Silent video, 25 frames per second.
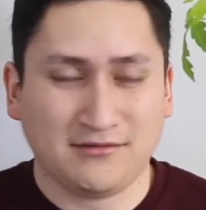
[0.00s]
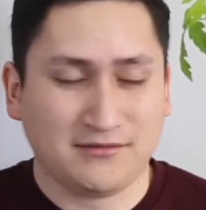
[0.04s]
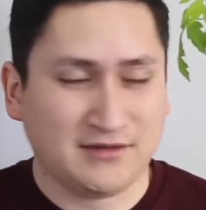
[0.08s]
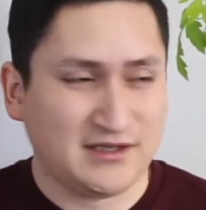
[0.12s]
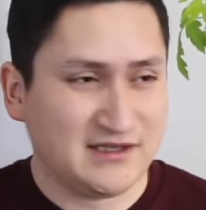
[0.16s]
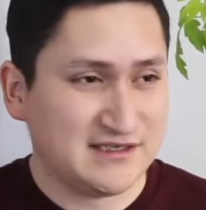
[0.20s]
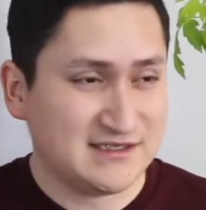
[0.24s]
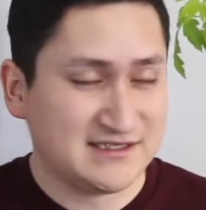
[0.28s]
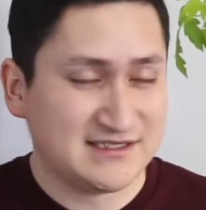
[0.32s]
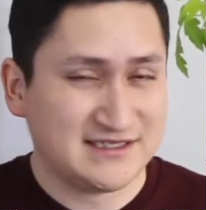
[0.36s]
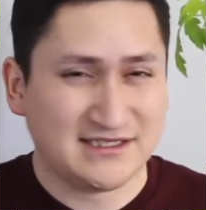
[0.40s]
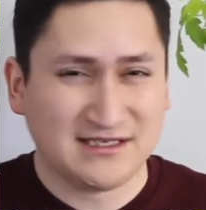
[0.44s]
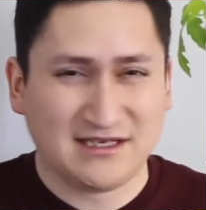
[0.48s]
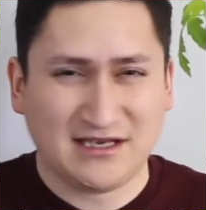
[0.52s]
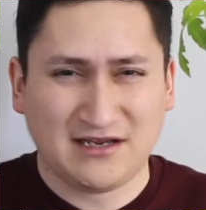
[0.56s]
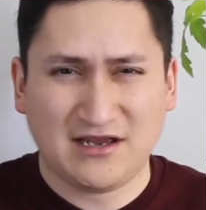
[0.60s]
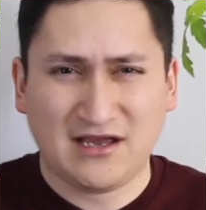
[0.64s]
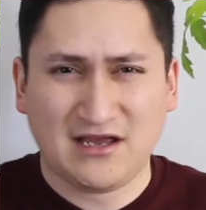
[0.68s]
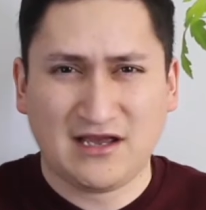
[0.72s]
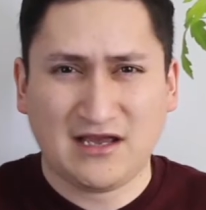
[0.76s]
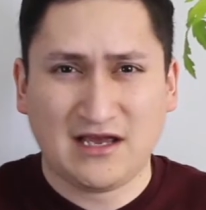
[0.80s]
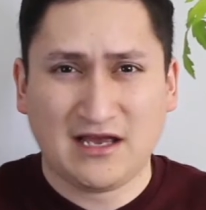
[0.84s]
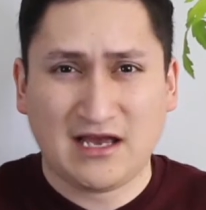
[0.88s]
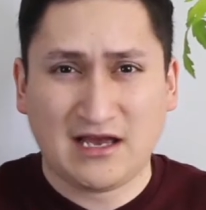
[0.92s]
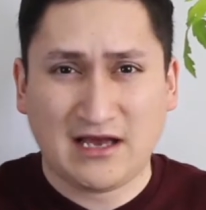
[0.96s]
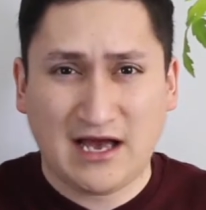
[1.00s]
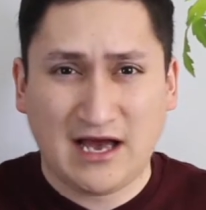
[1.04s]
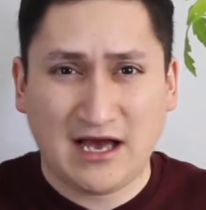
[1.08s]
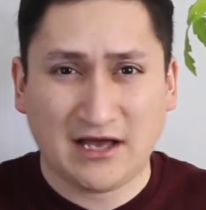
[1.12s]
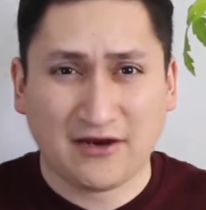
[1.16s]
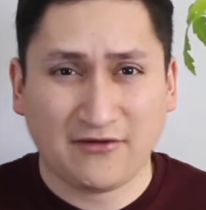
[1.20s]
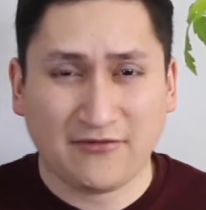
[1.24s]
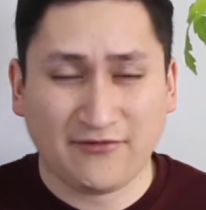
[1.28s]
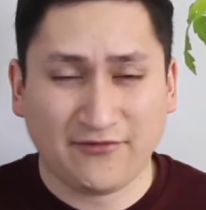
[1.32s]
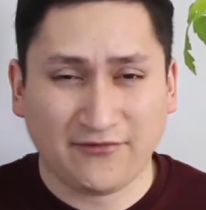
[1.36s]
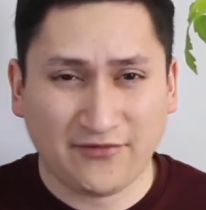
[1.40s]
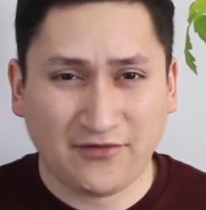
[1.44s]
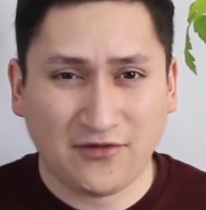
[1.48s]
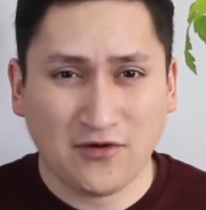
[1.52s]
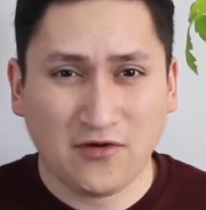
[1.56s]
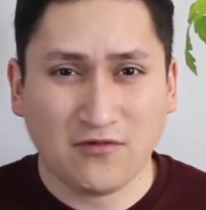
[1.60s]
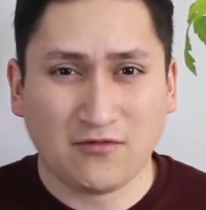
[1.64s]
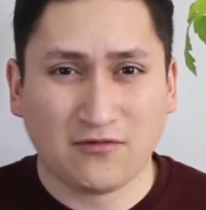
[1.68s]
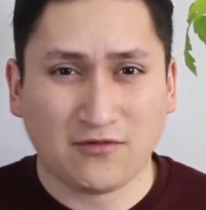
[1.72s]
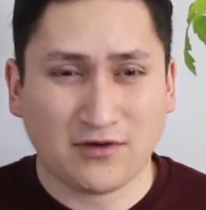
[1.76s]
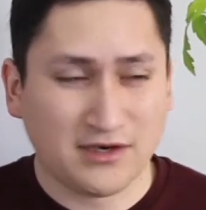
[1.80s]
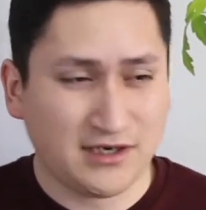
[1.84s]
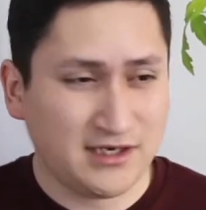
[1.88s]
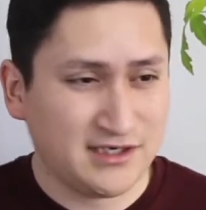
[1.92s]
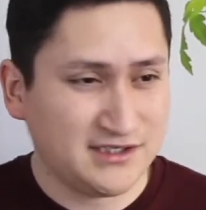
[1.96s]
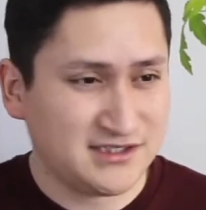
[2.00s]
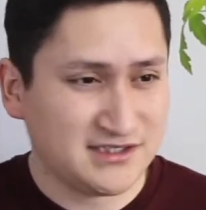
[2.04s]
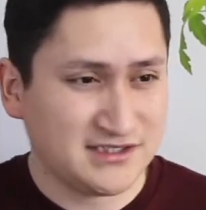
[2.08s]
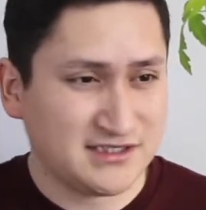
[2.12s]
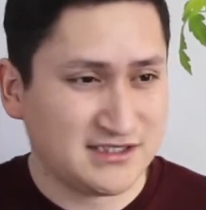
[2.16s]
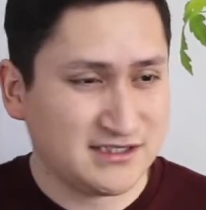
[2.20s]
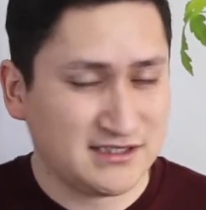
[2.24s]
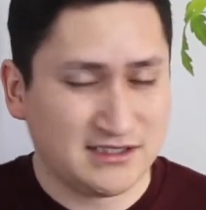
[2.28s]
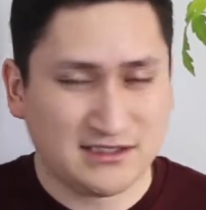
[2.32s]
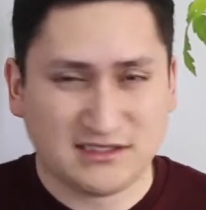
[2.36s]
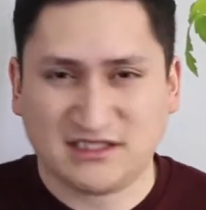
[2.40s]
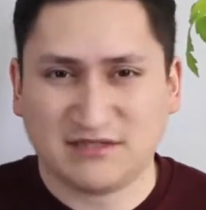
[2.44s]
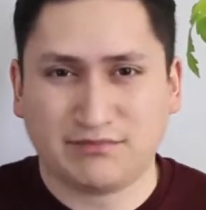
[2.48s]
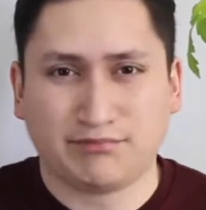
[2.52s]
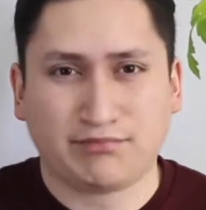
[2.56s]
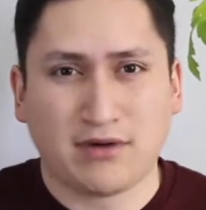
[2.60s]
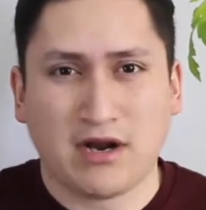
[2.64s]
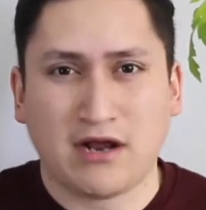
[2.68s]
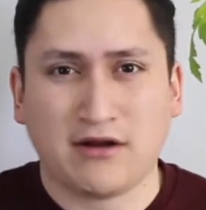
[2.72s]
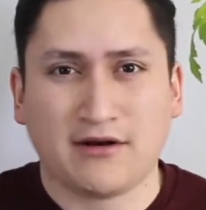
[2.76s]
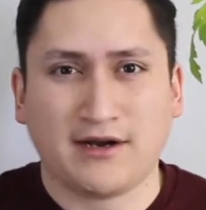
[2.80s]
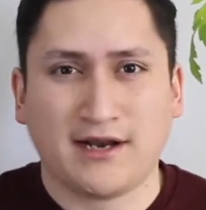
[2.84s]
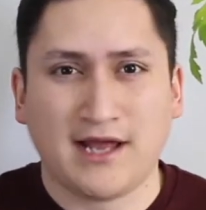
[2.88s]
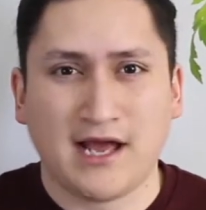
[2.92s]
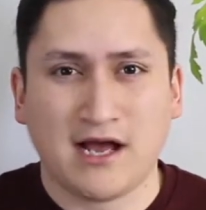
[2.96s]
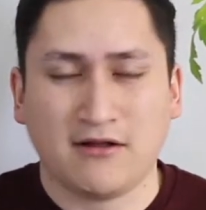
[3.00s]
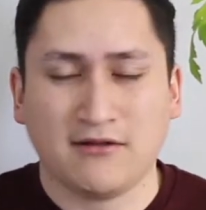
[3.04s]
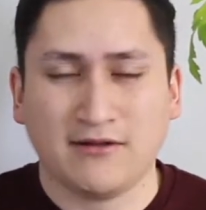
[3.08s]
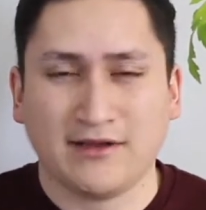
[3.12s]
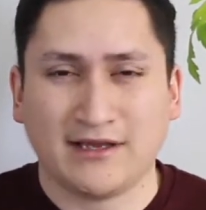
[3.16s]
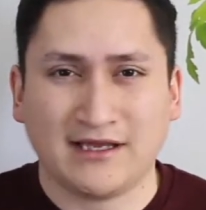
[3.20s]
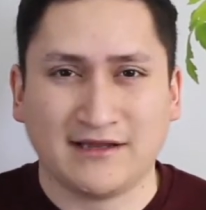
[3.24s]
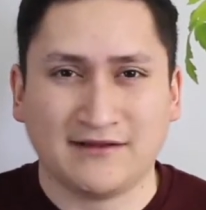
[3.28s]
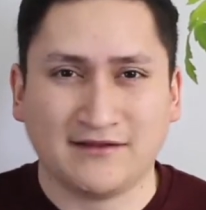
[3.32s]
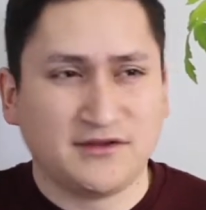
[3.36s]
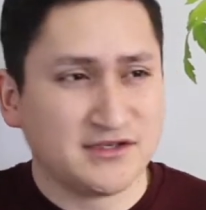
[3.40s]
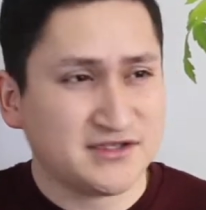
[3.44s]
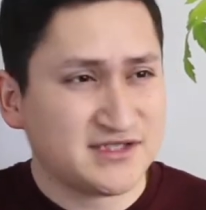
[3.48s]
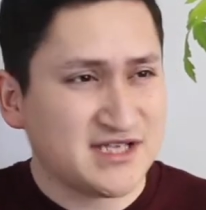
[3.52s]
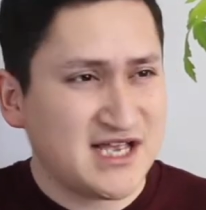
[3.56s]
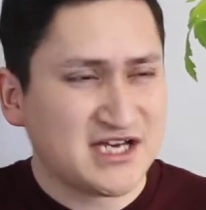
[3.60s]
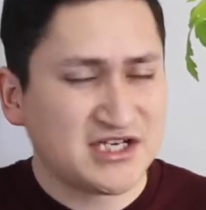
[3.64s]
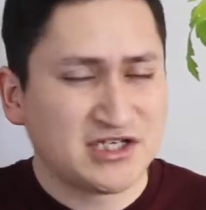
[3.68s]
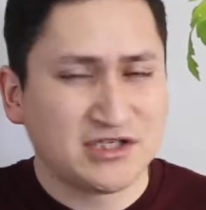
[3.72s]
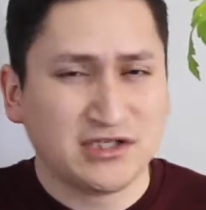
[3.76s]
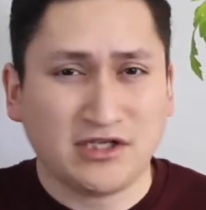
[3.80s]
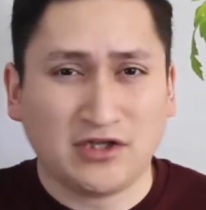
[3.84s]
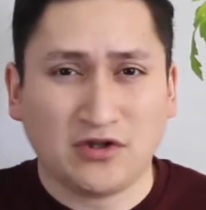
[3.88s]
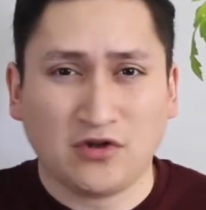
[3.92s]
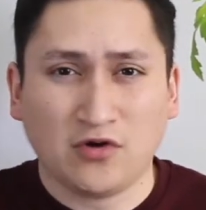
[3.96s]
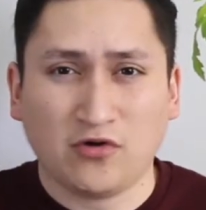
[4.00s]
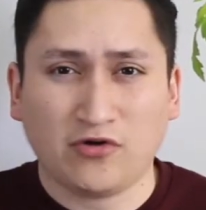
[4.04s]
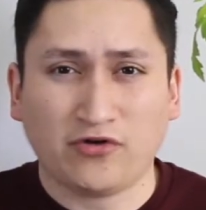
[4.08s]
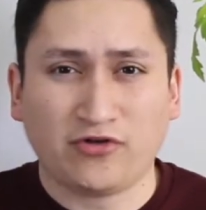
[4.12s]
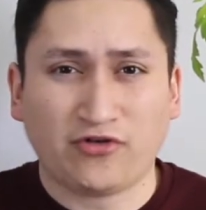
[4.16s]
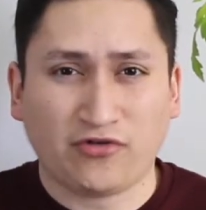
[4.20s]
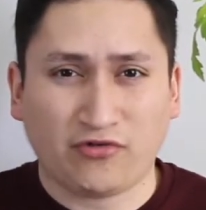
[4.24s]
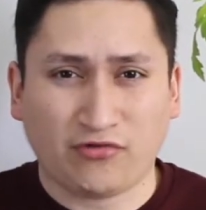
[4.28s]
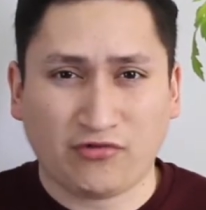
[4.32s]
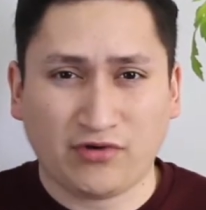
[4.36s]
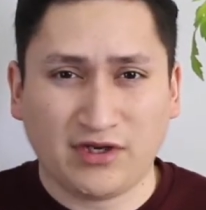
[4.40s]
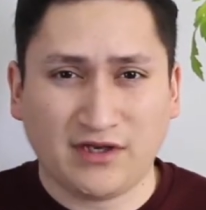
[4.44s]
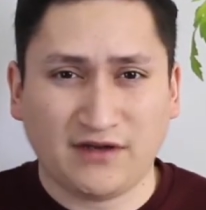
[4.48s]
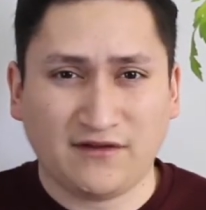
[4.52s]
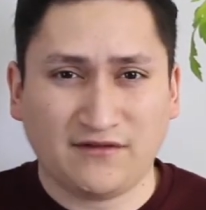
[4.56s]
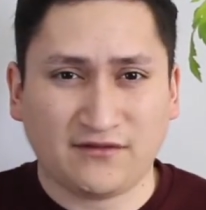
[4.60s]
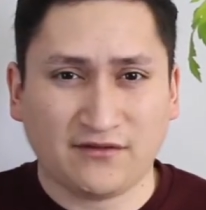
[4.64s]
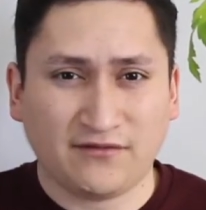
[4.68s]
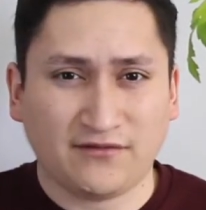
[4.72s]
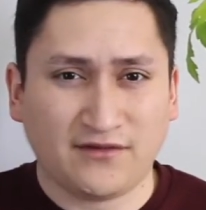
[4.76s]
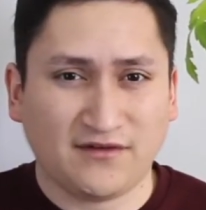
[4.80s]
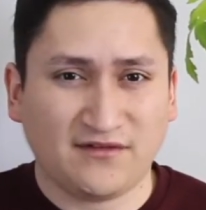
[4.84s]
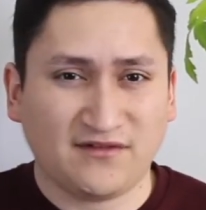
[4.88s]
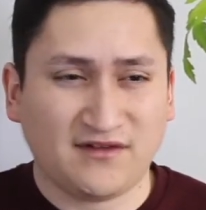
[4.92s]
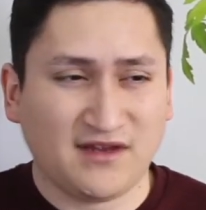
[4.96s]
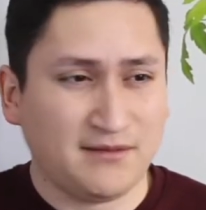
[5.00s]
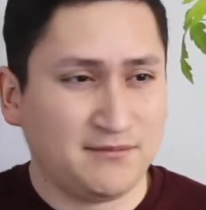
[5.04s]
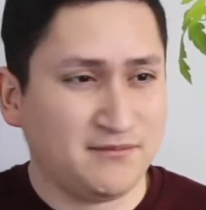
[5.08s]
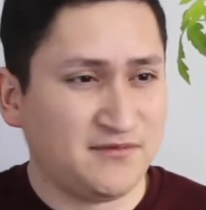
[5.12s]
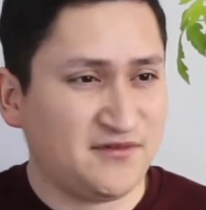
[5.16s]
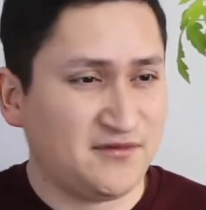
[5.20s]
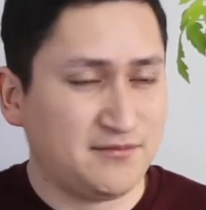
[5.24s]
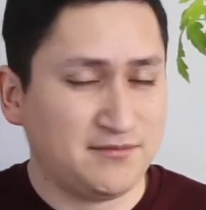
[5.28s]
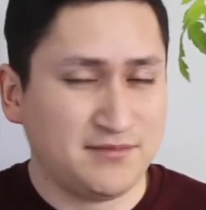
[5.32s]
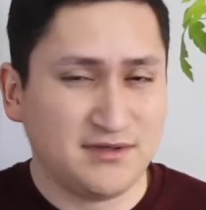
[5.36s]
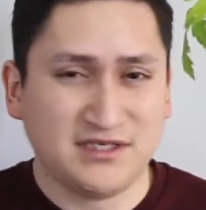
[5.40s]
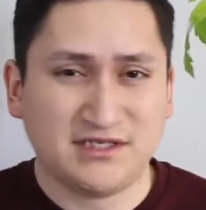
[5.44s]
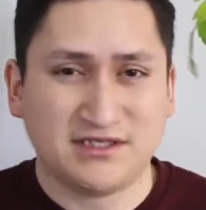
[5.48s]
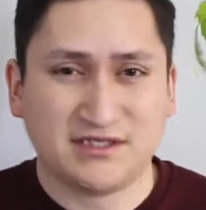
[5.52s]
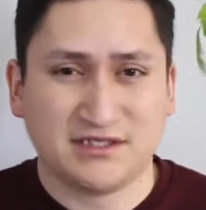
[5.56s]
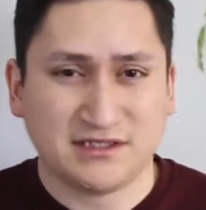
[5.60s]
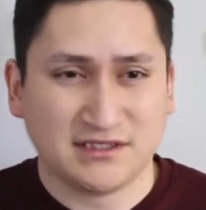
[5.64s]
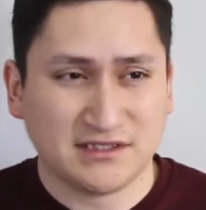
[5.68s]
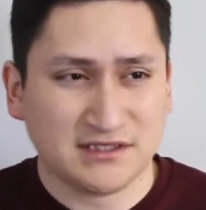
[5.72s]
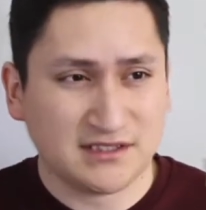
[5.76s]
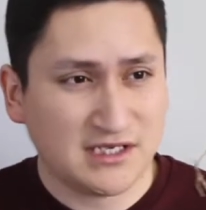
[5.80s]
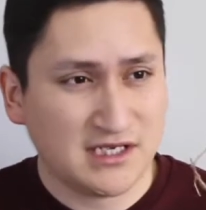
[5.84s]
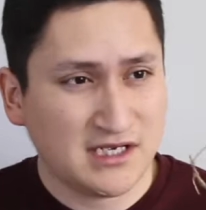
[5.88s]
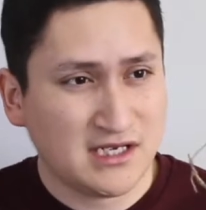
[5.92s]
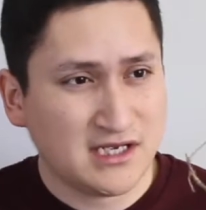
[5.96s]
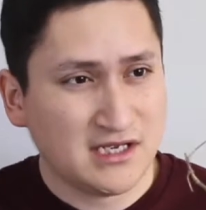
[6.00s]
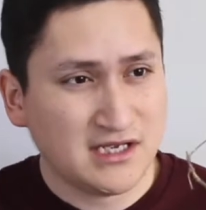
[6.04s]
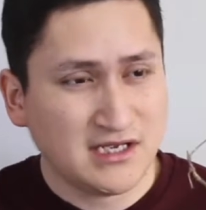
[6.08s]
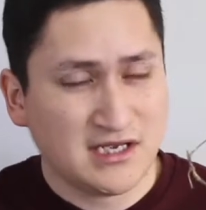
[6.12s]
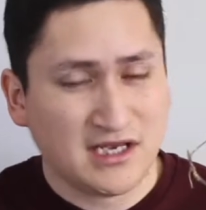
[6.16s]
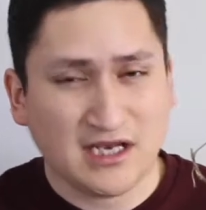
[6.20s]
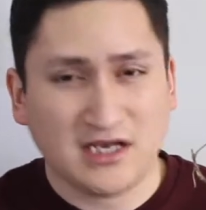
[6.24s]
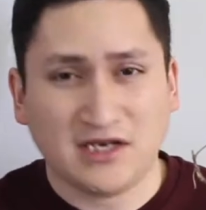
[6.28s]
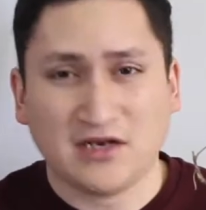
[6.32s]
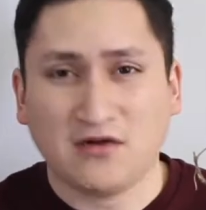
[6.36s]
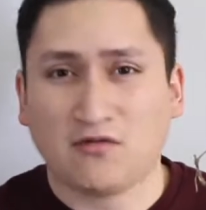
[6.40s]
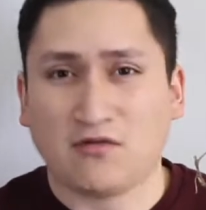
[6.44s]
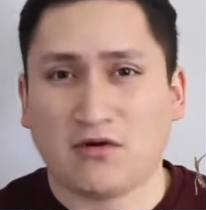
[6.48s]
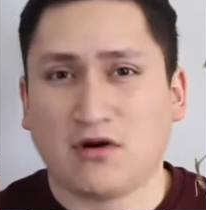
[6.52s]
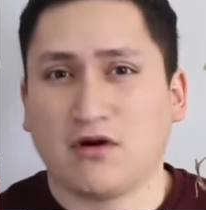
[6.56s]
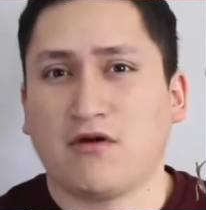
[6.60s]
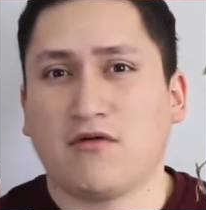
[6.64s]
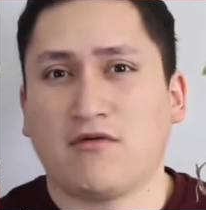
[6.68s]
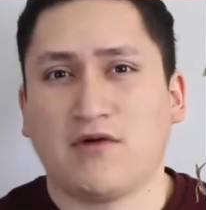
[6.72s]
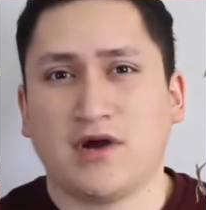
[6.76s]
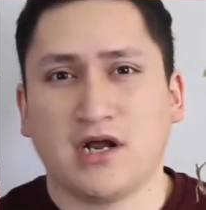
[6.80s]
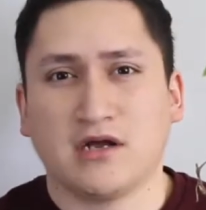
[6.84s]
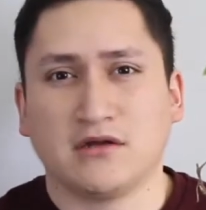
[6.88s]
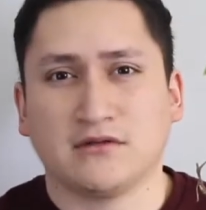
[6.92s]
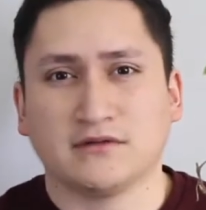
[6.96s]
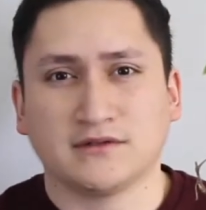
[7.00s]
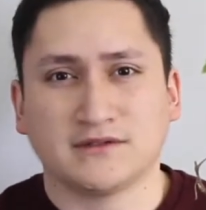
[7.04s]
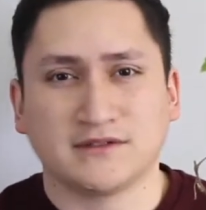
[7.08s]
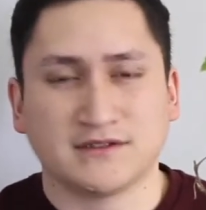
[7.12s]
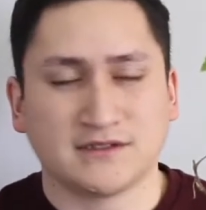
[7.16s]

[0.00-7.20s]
because out of nowhere it just sprouted out, and there's actually no trees of the same species anywhere around.